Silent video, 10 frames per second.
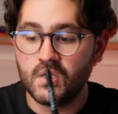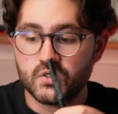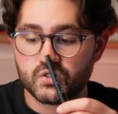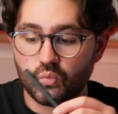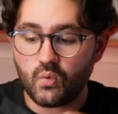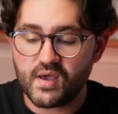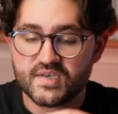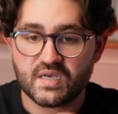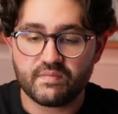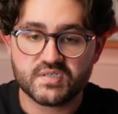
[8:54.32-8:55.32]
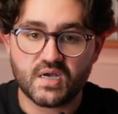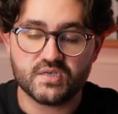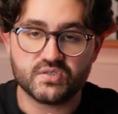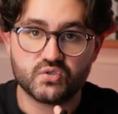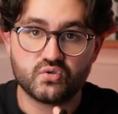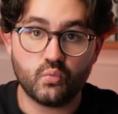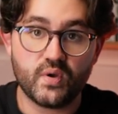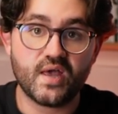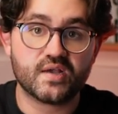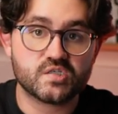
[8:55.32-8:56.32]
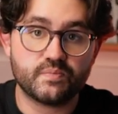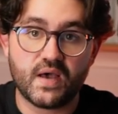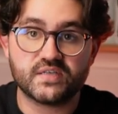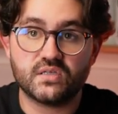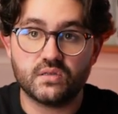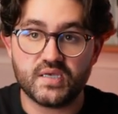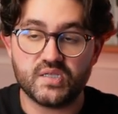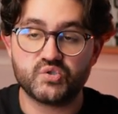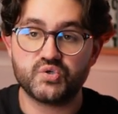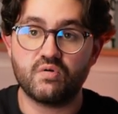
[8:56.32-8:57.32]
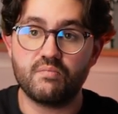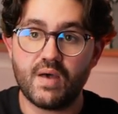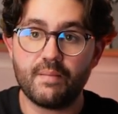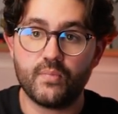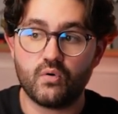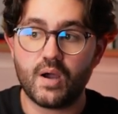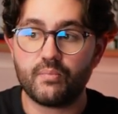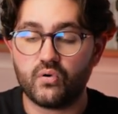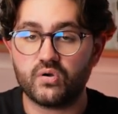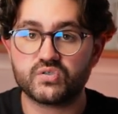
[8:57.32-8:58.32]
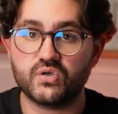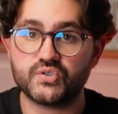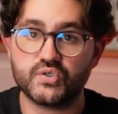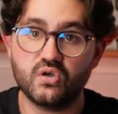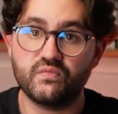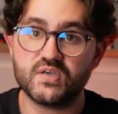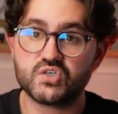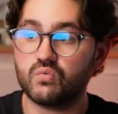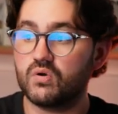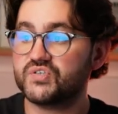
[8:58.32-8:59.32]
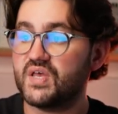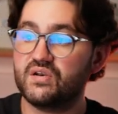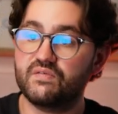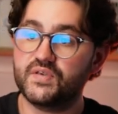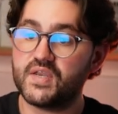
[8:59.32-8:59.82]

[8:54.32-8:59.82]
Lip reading: So why as advertisers do we expect a lead to remember our product or service towards the end of the